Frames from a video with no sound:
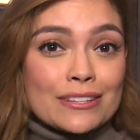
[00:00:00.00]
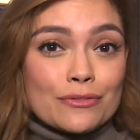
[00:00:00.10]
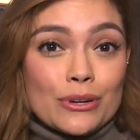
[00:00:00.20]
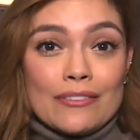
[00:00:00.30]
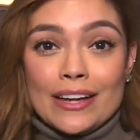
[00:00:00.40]
If
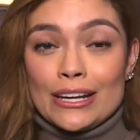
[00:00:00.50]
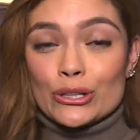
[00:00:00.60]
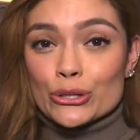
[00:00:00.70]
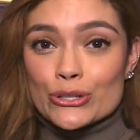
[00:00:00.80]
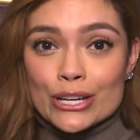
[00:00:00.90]
you have any
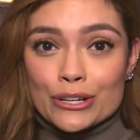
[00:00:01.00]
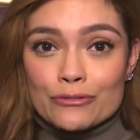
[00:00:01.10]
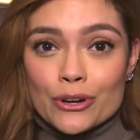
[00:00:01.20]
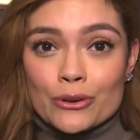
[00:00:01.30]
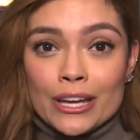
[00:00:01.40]
alerts on your
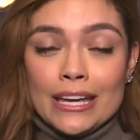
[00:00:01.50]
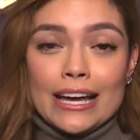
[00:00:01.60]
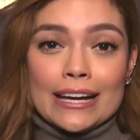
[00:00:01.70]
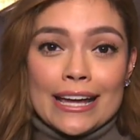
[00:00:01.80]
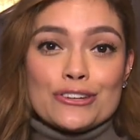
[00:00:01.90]
phone,
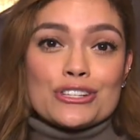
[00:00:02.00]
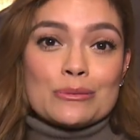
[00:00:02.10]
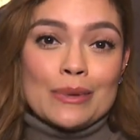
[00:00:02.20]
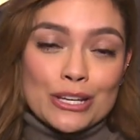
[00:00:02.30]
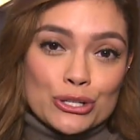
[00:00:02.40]
again,
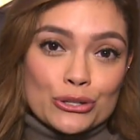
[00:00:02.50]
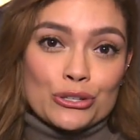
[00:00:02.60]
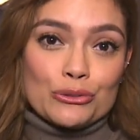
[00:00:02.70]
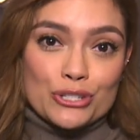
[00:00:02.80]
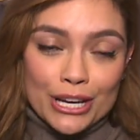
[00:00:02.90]
just make sure
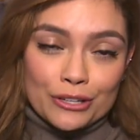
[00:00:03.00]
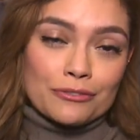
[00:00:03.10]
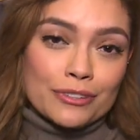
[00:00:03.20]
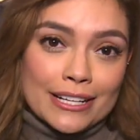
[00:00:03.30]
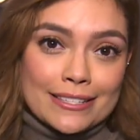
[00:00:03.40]
you check your
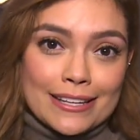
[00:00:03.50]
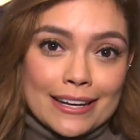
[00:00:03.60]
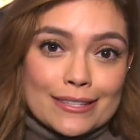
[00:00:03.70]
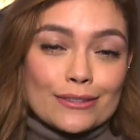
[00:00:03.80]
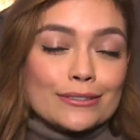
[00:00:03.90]
flight
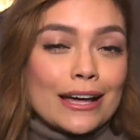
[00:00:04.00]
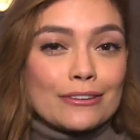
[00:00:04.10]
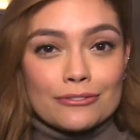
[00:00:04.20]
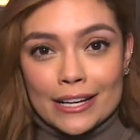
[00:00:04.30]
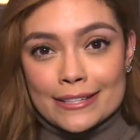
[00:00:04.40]
status. A lot
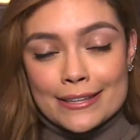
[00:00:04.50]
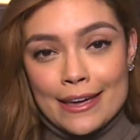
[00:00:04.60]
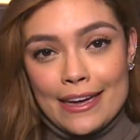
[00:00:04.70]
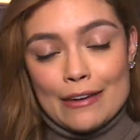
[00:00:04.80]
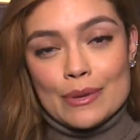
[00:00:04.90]
of flights
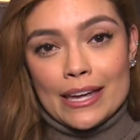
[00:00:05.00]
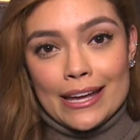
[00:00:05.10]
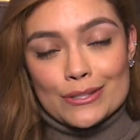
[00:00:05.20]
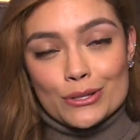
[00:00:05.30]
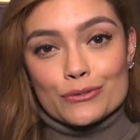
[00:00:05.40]
have been
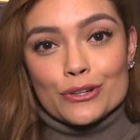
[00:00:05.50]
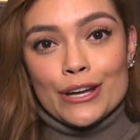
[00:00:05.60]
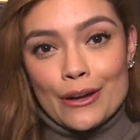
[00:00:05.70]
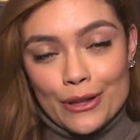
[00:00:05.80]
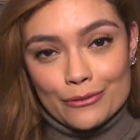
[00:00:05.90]
canceled. For
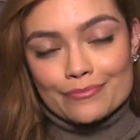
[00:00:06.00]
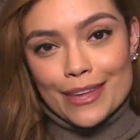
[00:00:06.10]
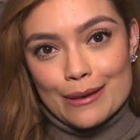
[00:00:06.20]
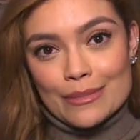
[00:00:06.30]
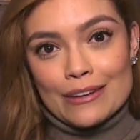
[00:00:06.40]
now, though,
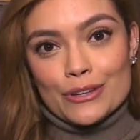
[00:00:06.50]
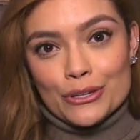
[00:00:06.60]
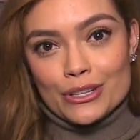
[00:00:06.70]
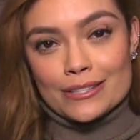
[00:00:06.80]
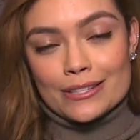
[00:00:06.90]
I'm live in
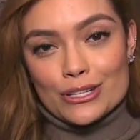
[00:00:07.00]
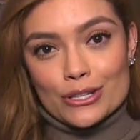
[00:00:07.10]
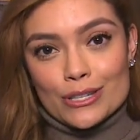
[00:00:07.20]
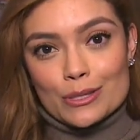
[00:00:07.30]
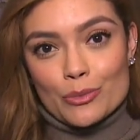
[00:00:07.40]
Union
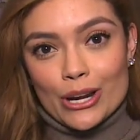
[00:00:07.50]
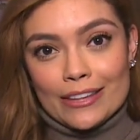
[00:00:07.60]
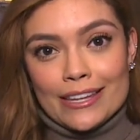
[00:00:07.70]
Station this morning.